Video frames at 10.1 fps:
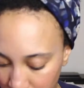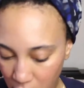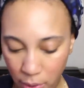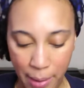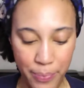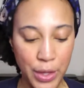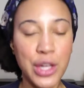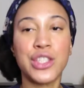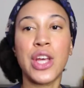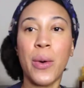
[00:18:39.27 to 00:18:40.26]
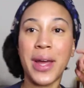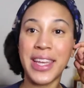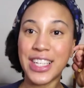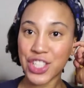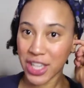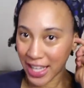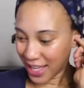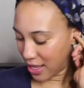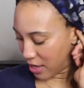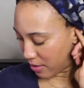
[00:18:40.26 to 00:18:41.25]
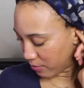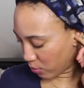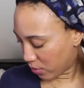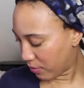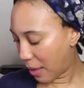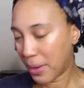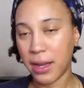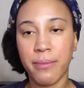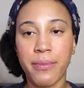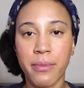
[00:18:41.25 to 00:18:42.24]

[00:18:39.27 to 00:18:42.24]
Okay, so initially, uh, well, I mean,